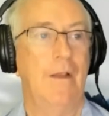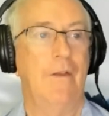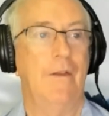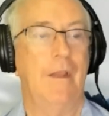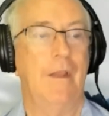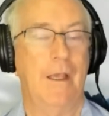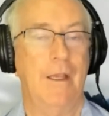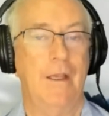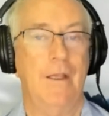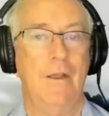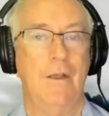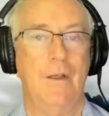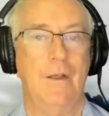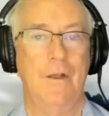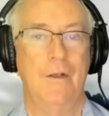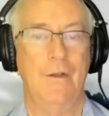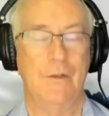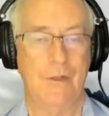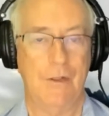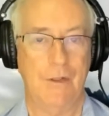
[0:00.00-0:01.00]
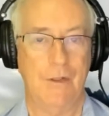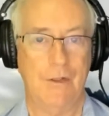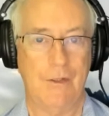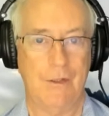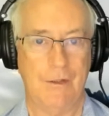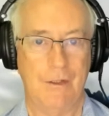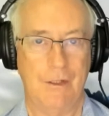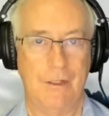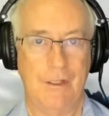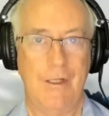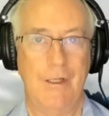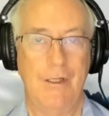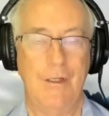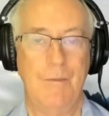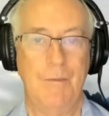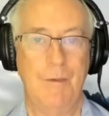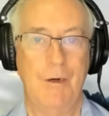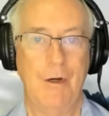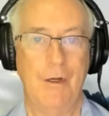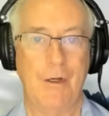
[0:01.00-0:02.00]
They insisted that any
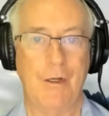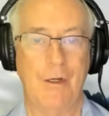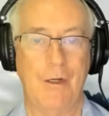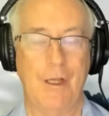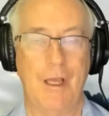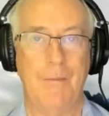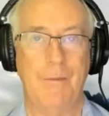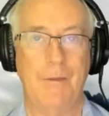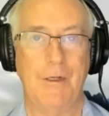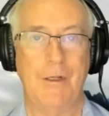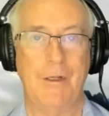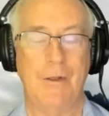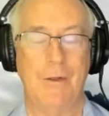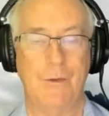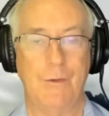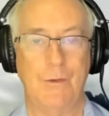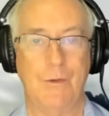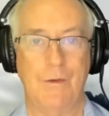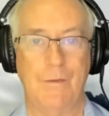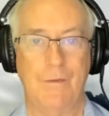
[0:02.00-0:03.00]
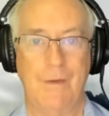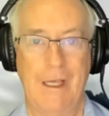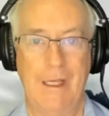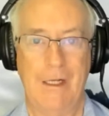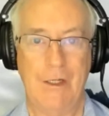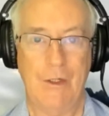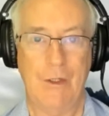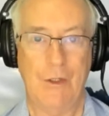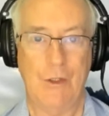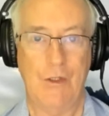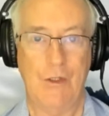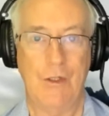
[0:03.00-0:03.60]
American company that took advantage